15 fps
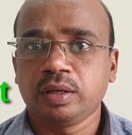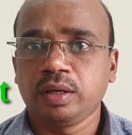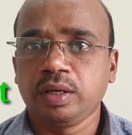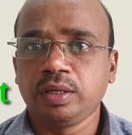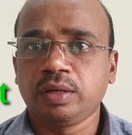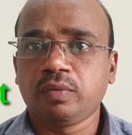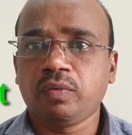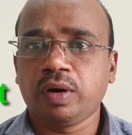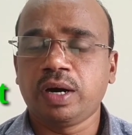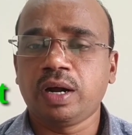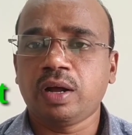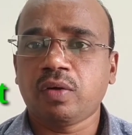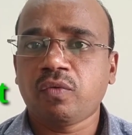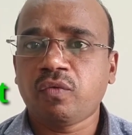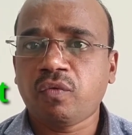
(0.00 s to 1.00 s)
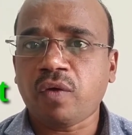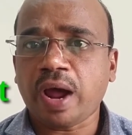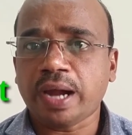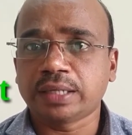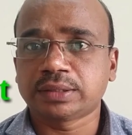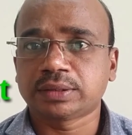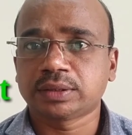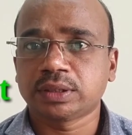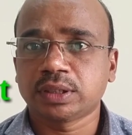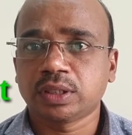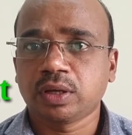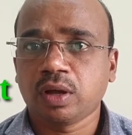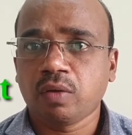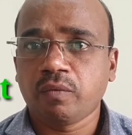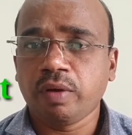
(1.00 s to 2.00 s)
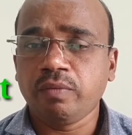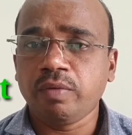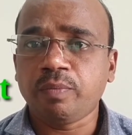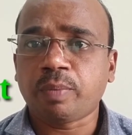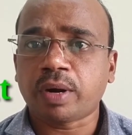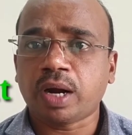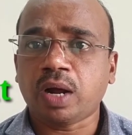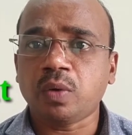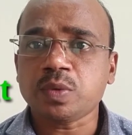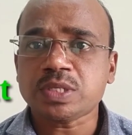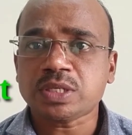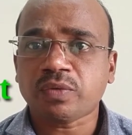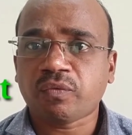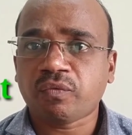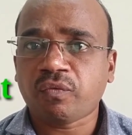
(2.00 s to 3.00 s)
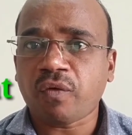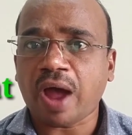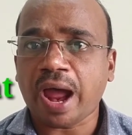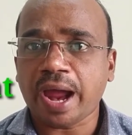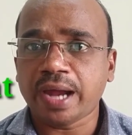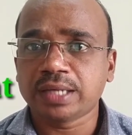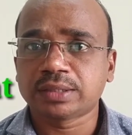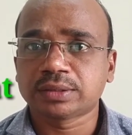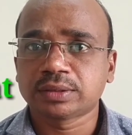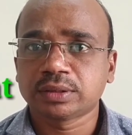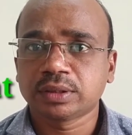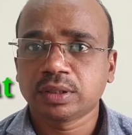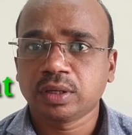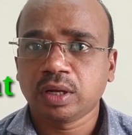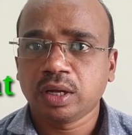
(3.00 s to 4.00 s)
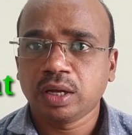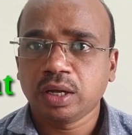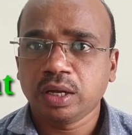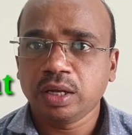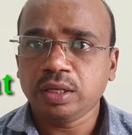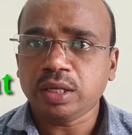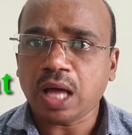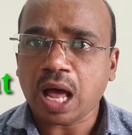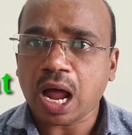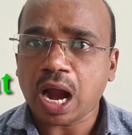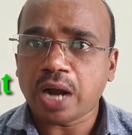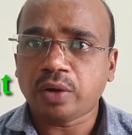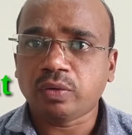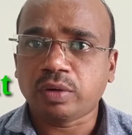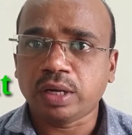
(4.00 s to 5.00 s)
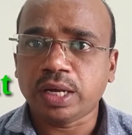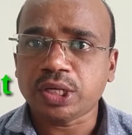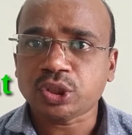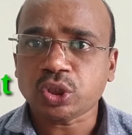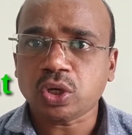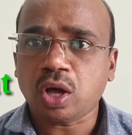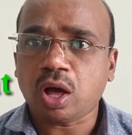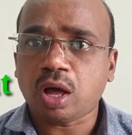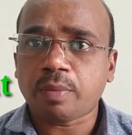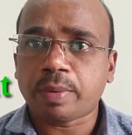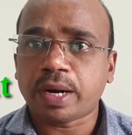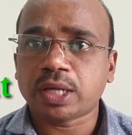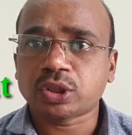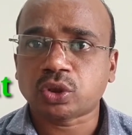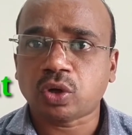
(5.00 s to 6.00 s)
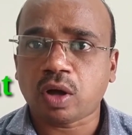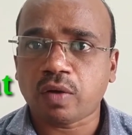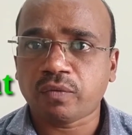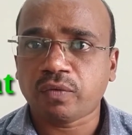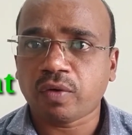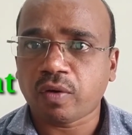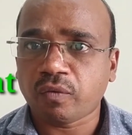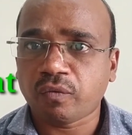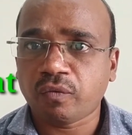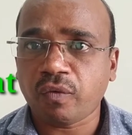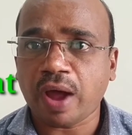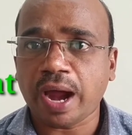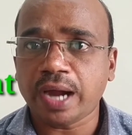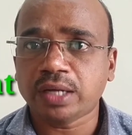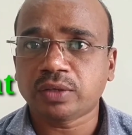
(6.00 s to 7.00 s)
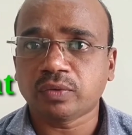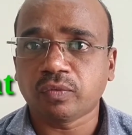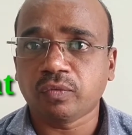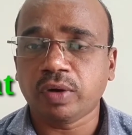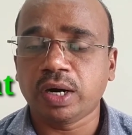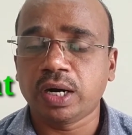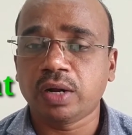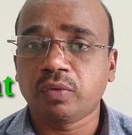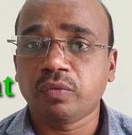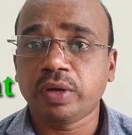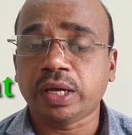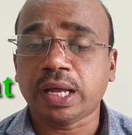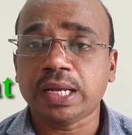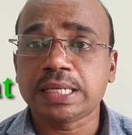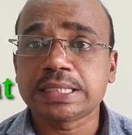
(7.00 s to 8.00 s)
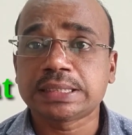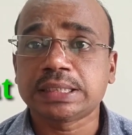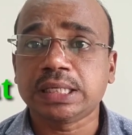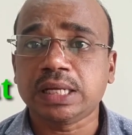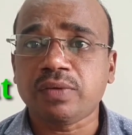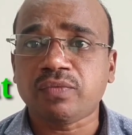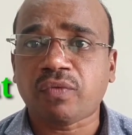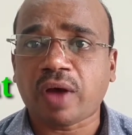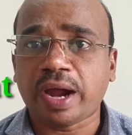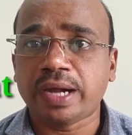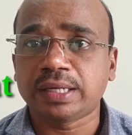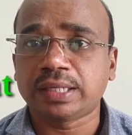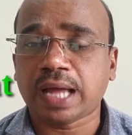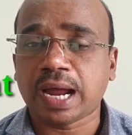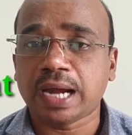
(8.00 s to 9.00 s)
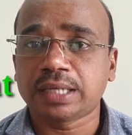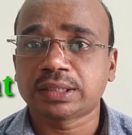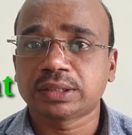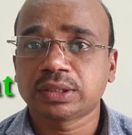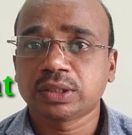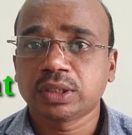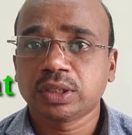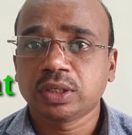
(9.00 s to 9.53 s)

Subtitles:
in the word fat, when we pronounce fat, in the articulation or production of fat word, we can easily find that